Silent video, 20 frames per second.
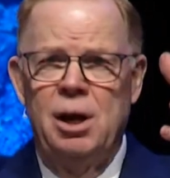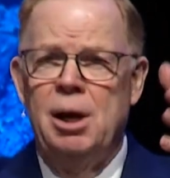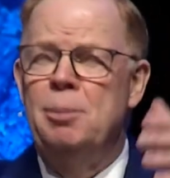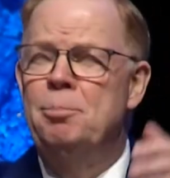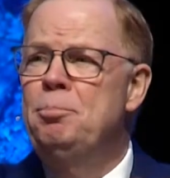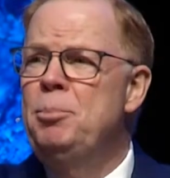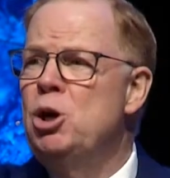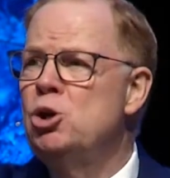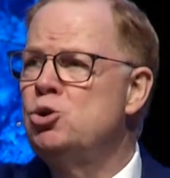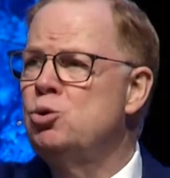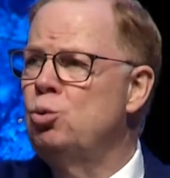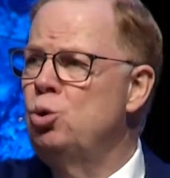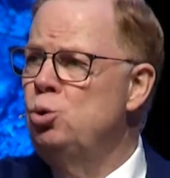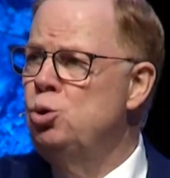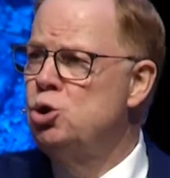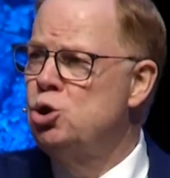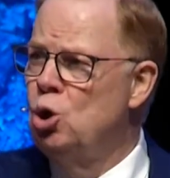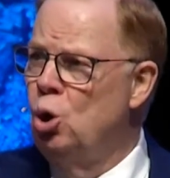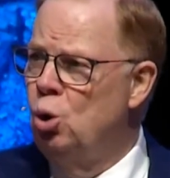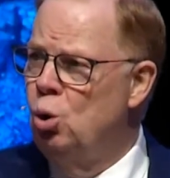Miss
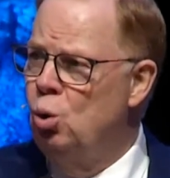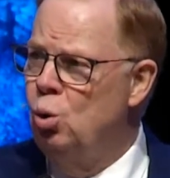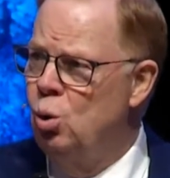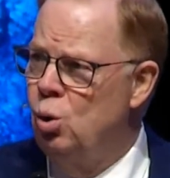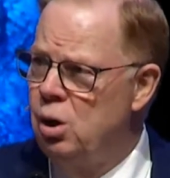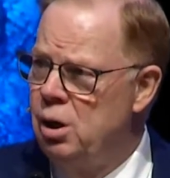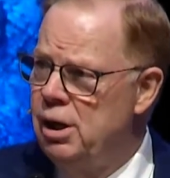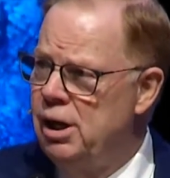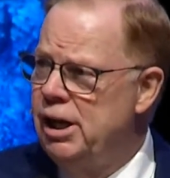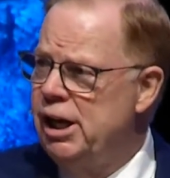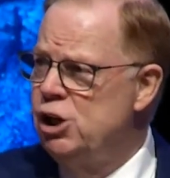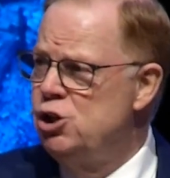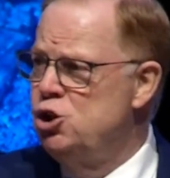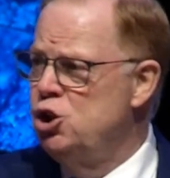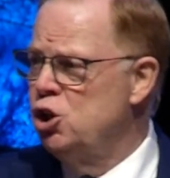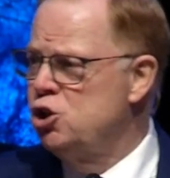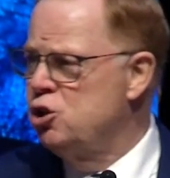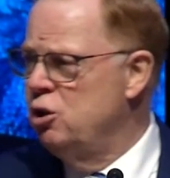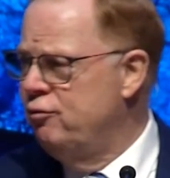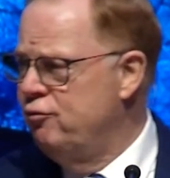Russo, in
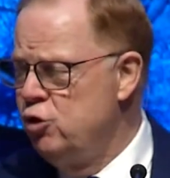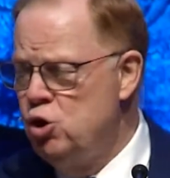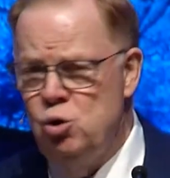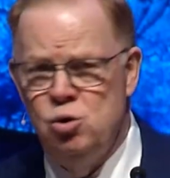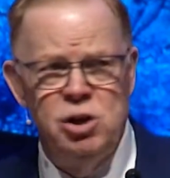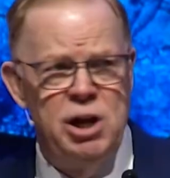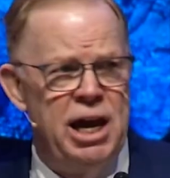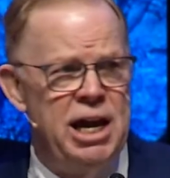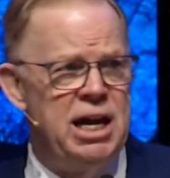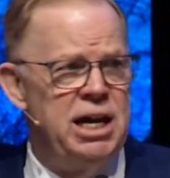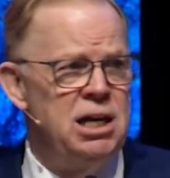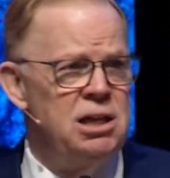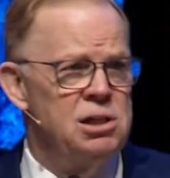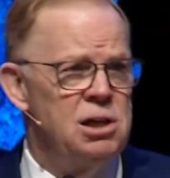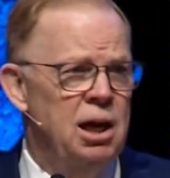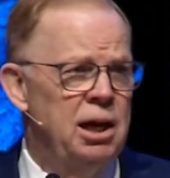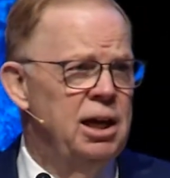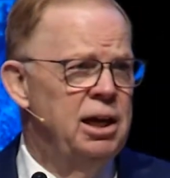just a few days,